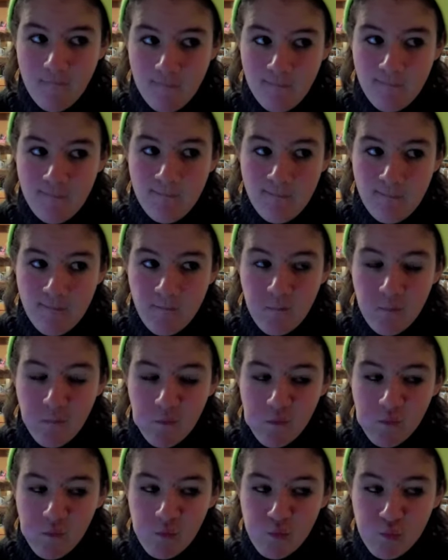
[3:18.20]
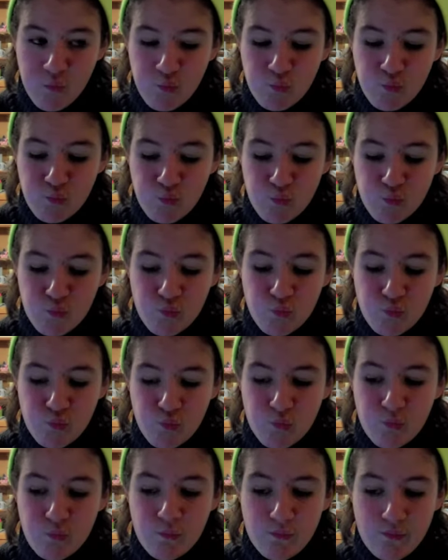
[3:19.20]

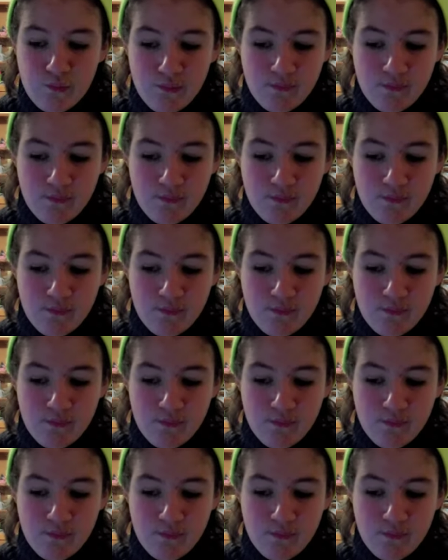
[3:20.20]
(no one is talking)